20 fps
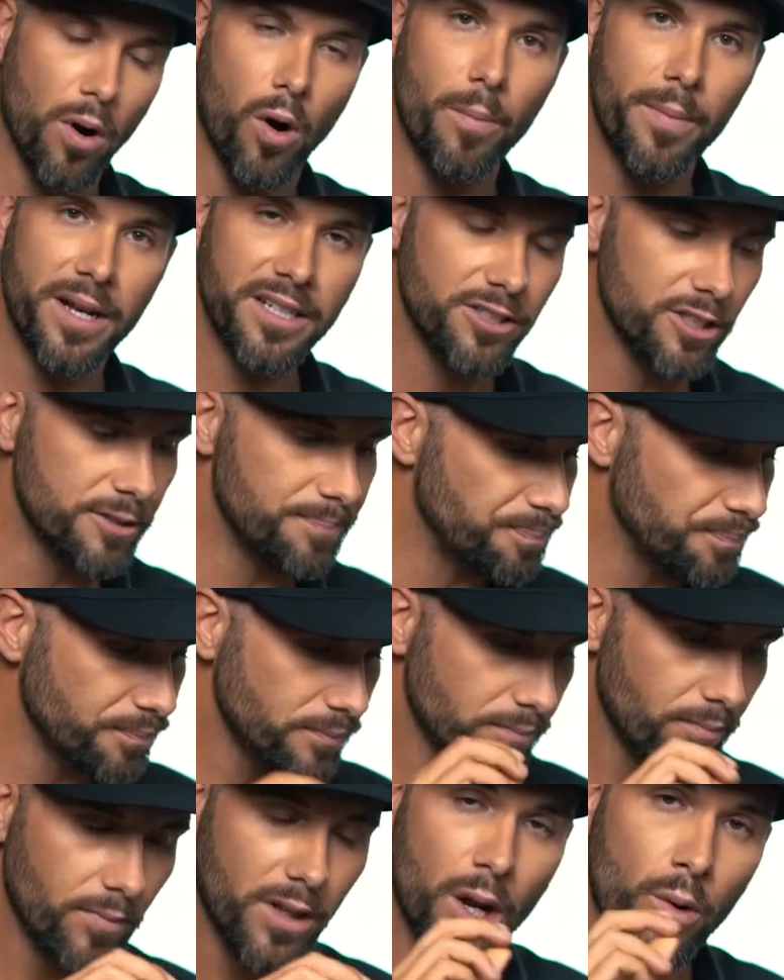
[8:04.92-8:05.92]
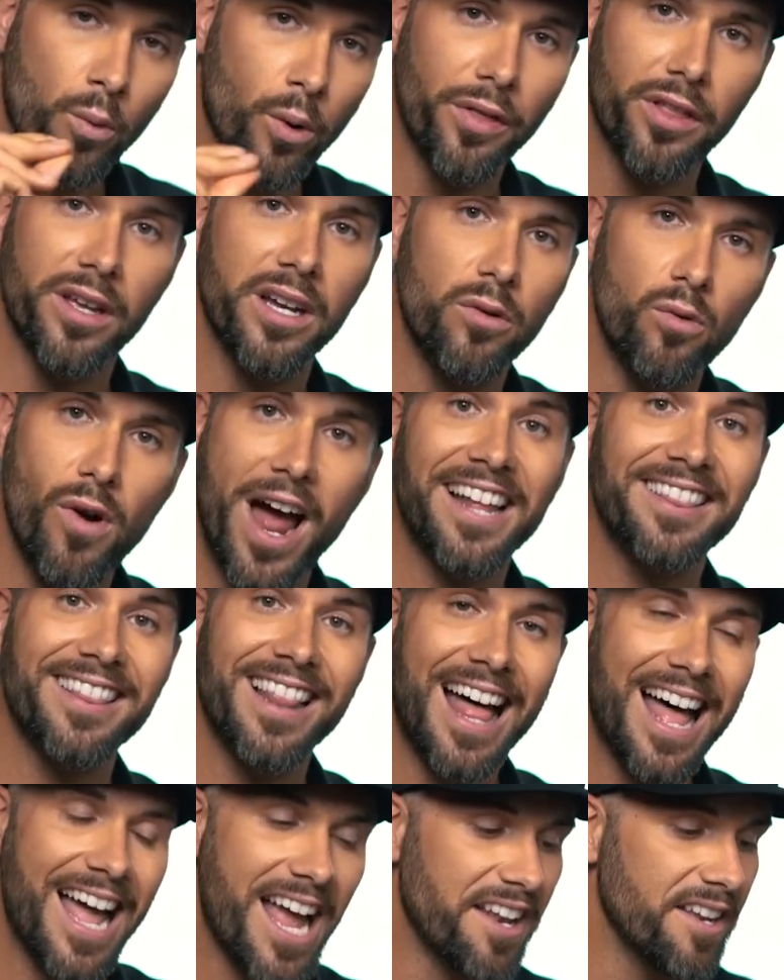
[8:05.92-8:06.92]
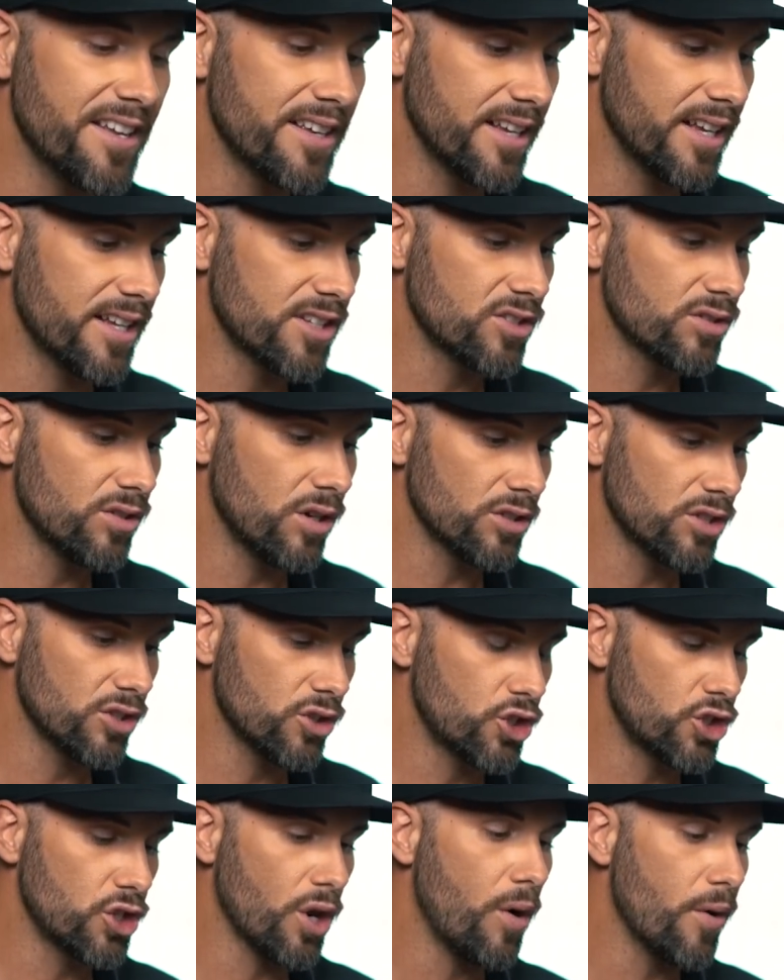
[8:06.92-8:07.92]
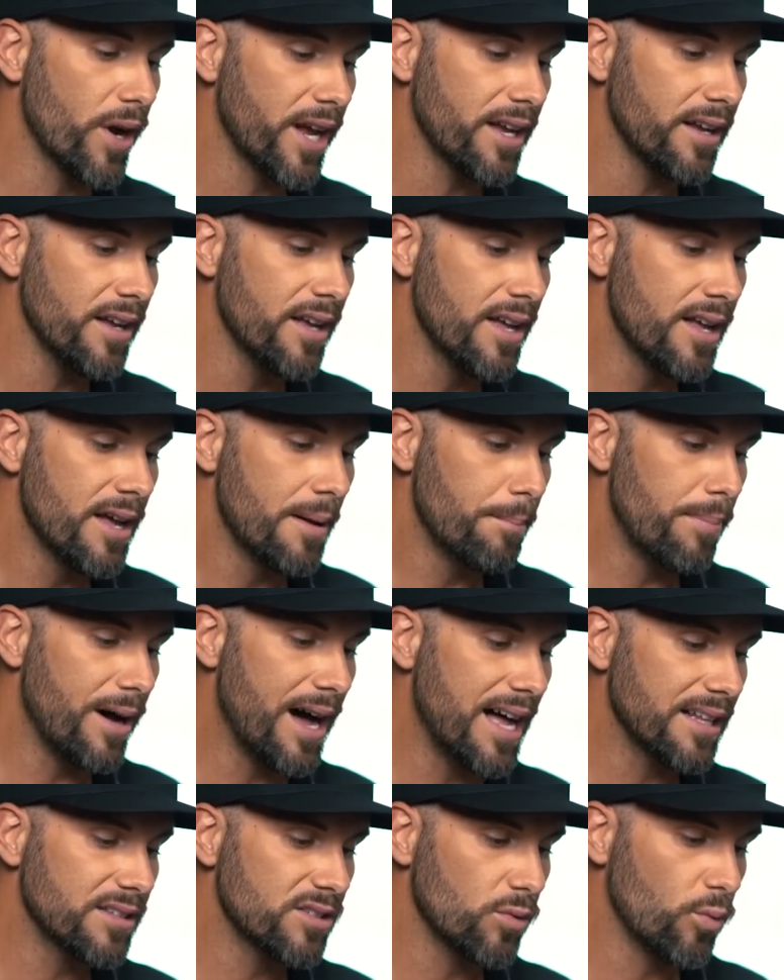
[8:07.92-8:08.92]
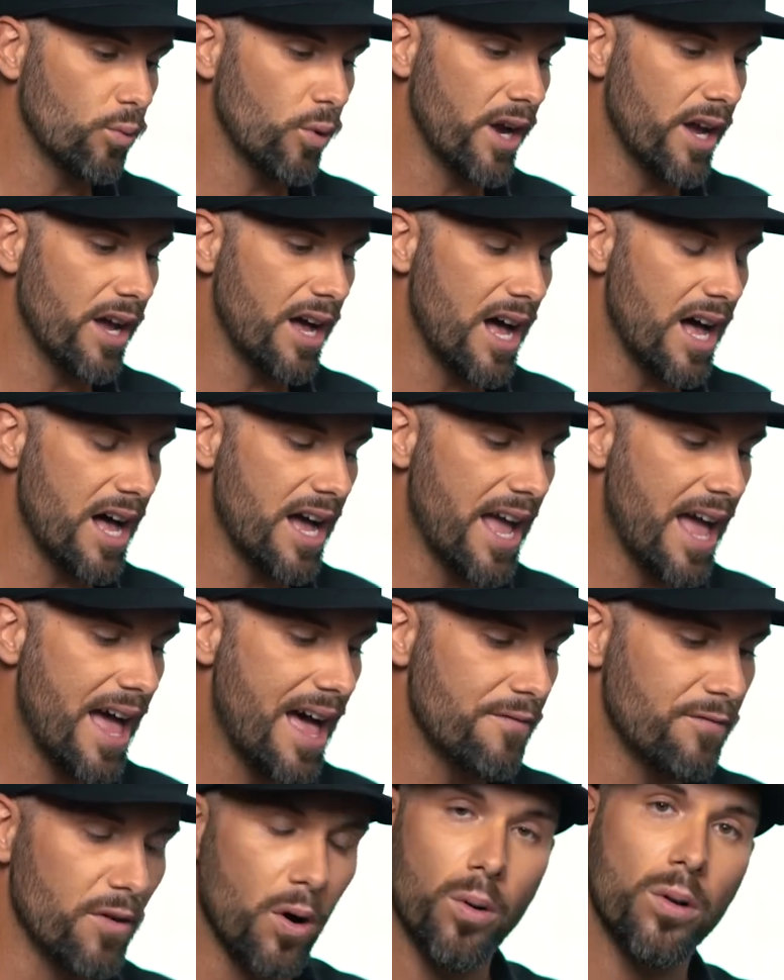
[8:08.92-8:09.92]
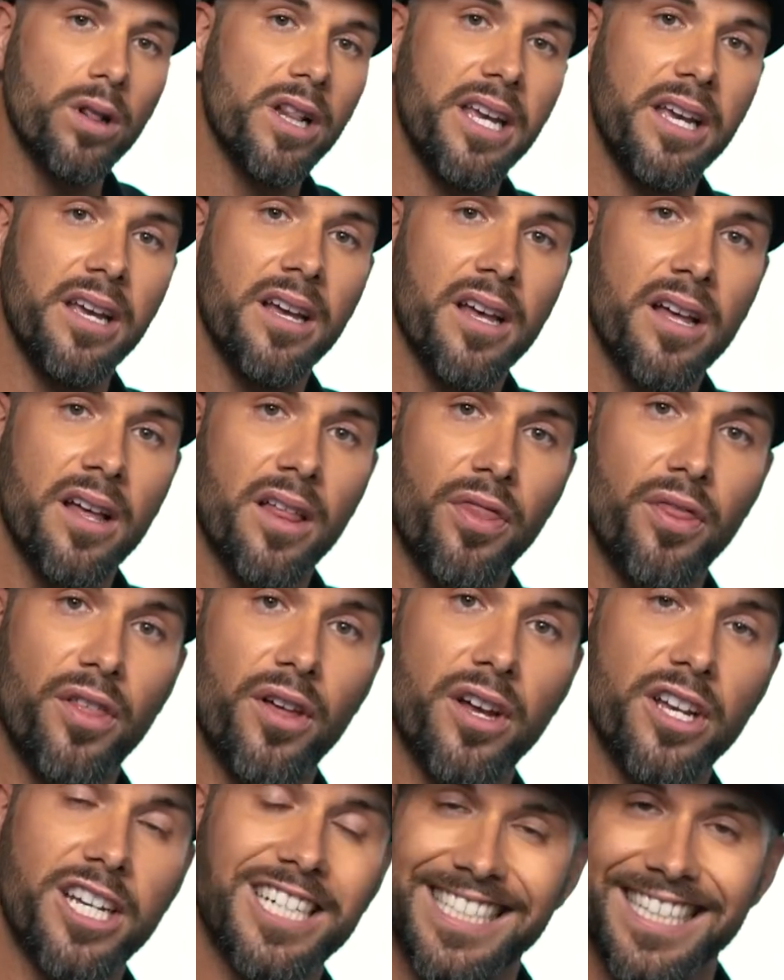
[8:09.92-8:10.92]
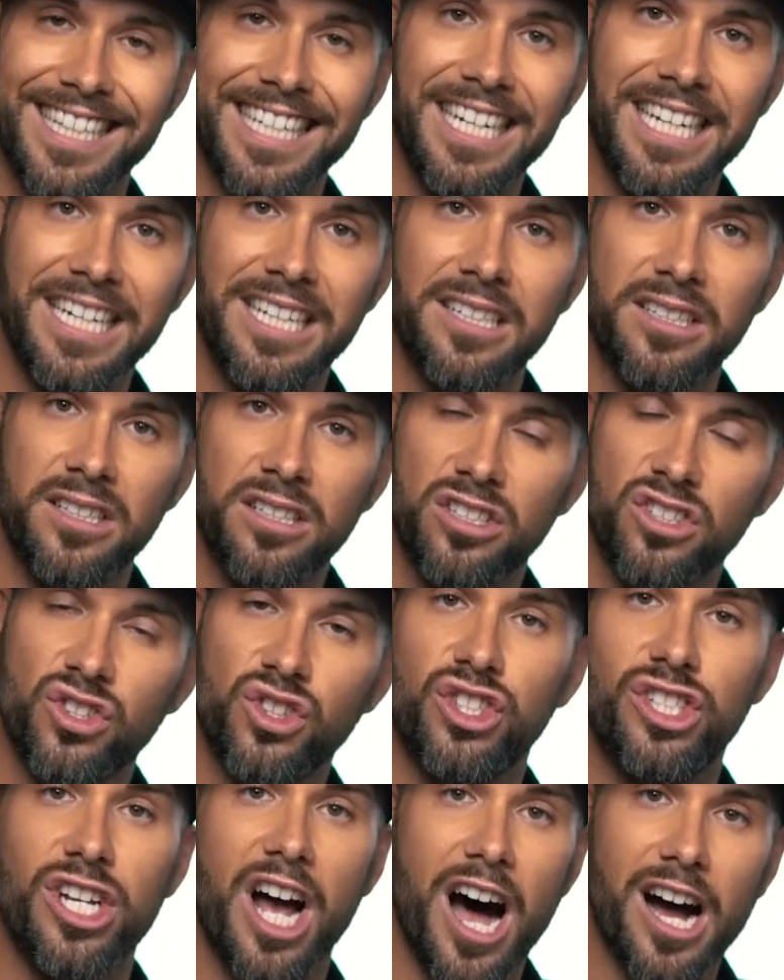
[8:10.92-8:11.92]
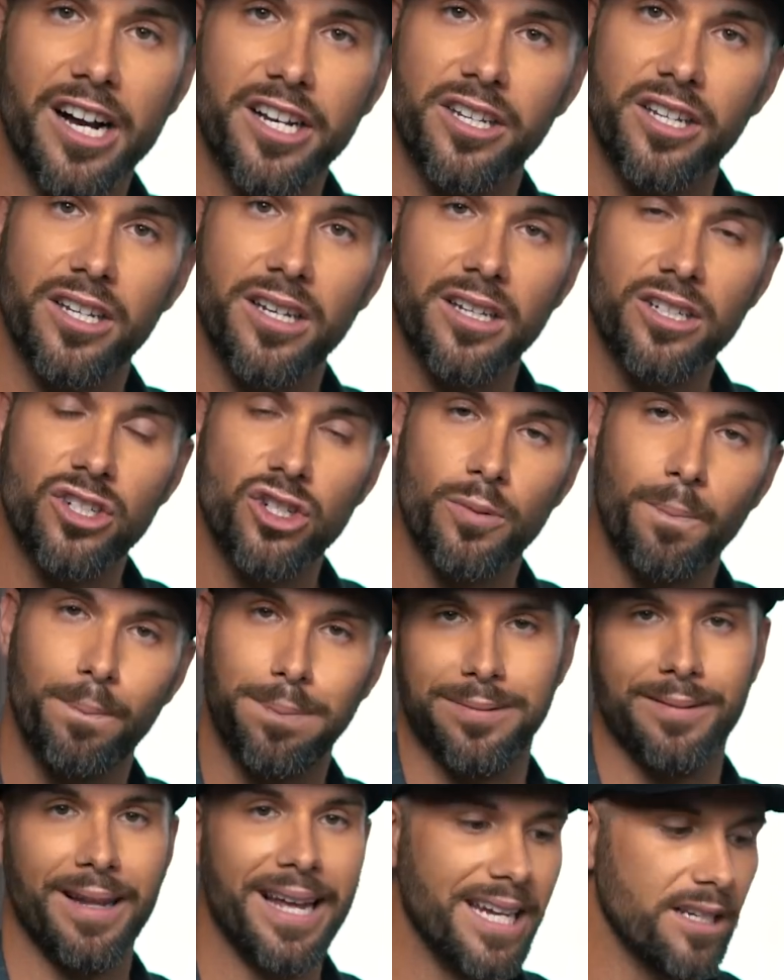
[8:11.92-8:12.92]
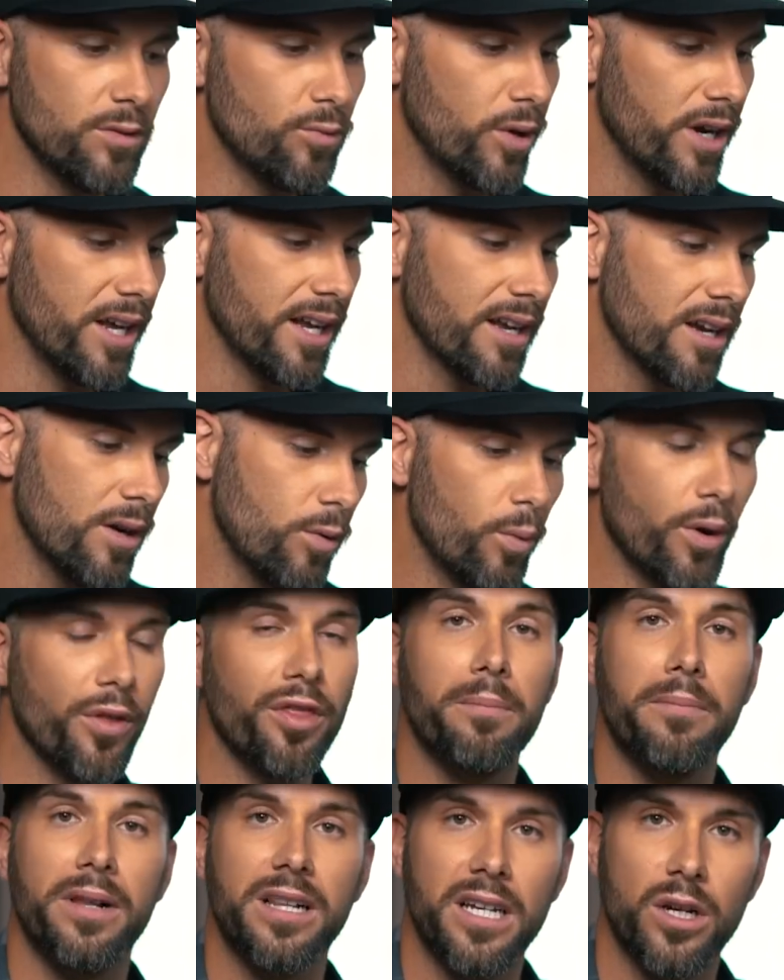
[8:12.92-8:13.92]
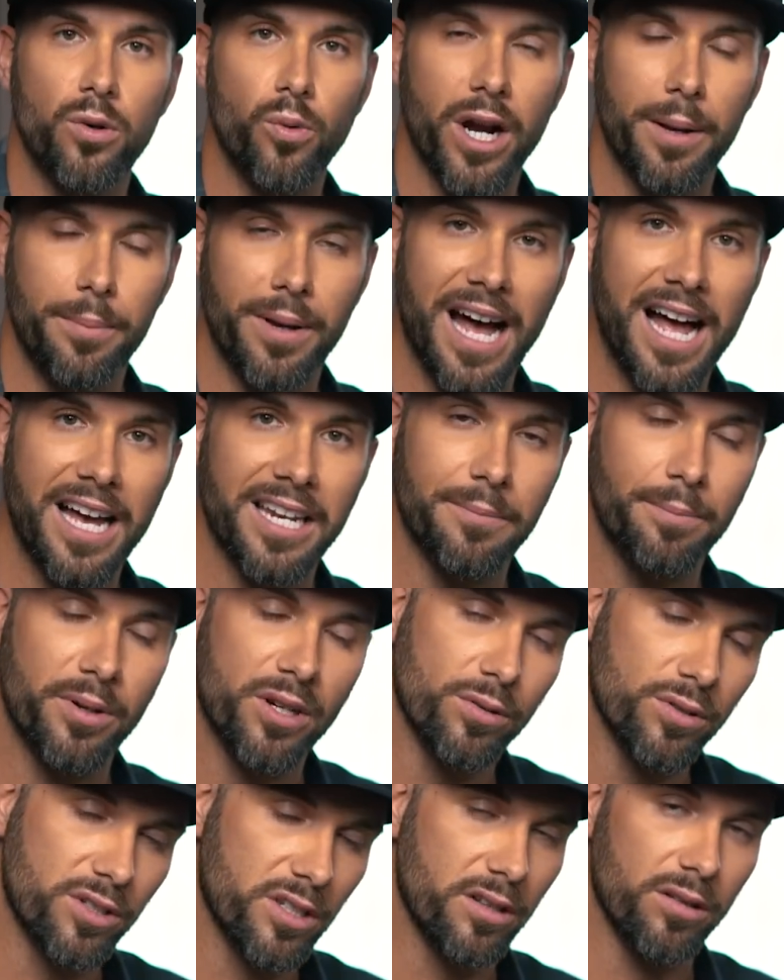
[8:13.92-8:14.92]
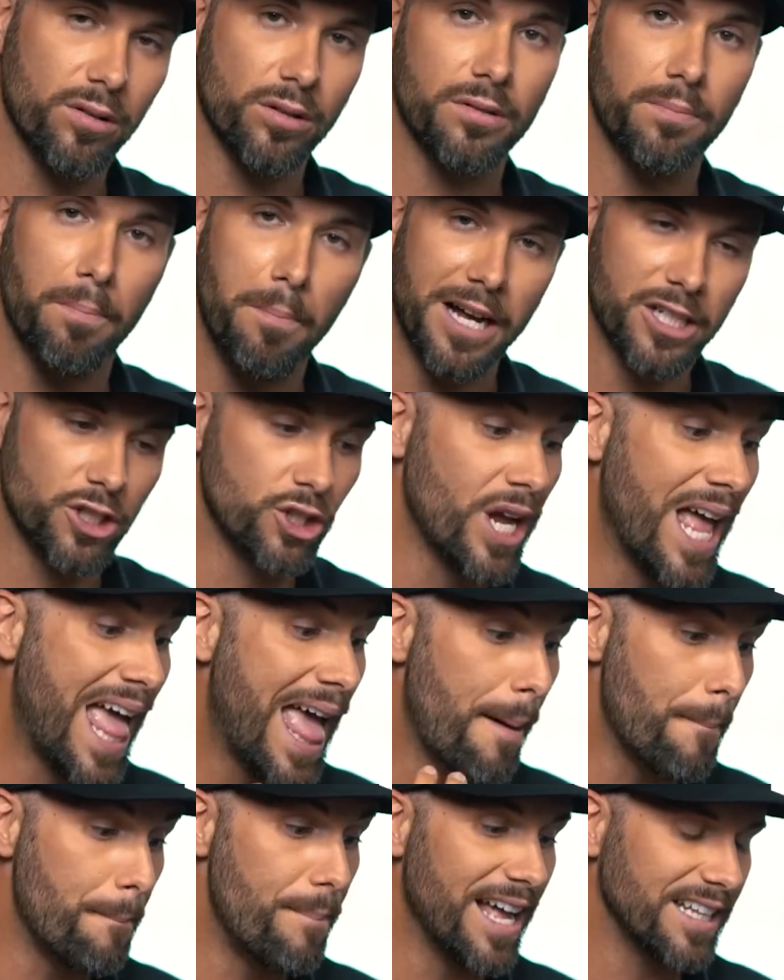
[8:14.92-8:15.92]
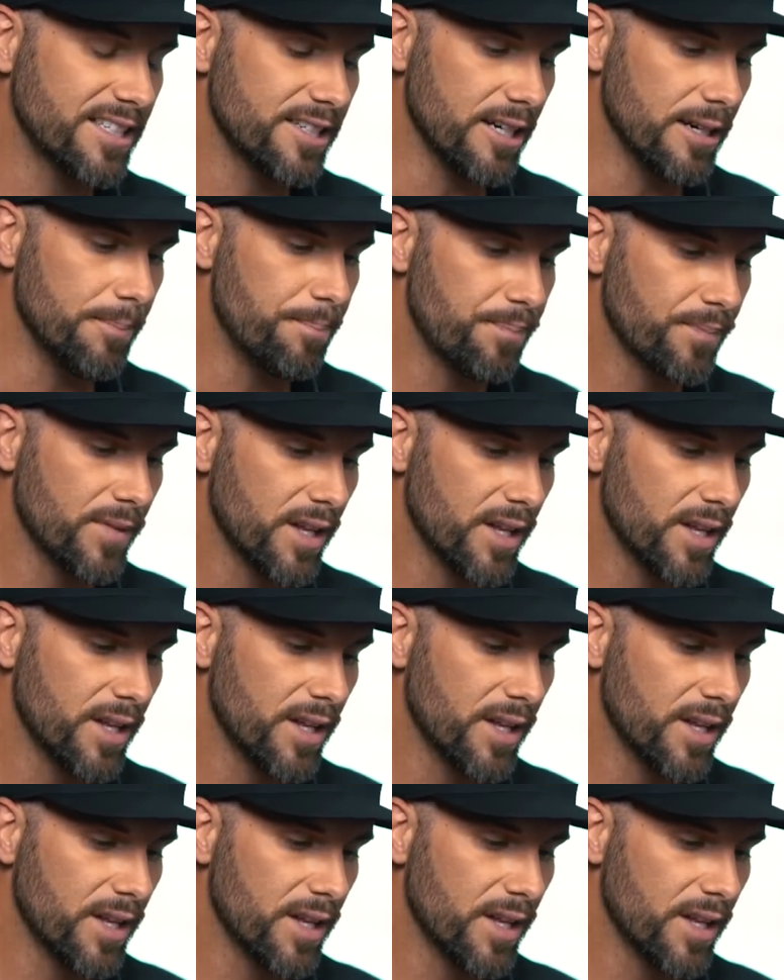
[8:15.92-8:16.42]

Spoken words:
moment, where the red light is not showing, but where I have only the clean, darkish plane wing with the Milky Way behind it, because it looked much better.